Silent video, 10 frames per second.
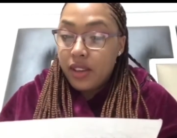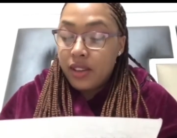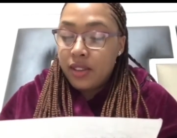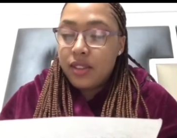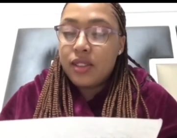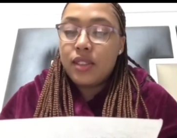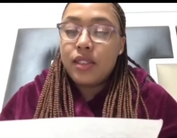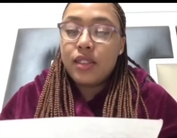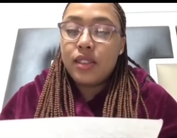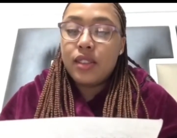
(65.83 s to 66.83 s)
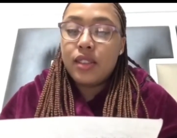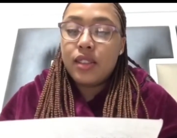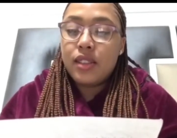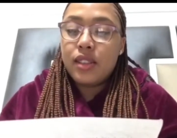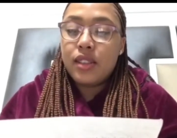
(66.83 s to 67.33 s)

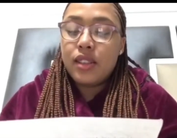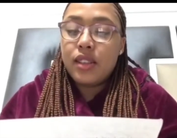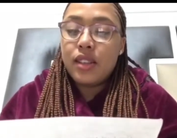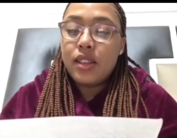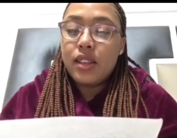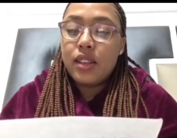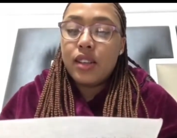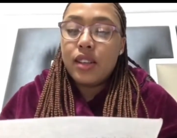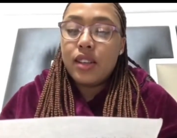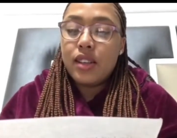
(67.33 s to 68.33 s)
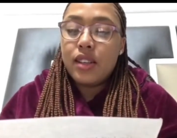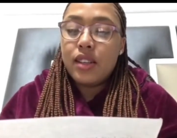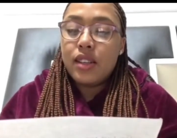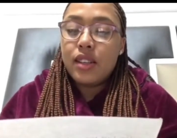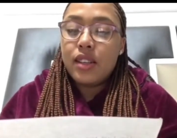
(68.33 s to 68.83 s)

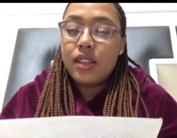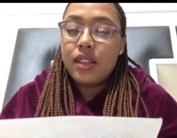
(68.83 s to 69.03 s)
[no speech]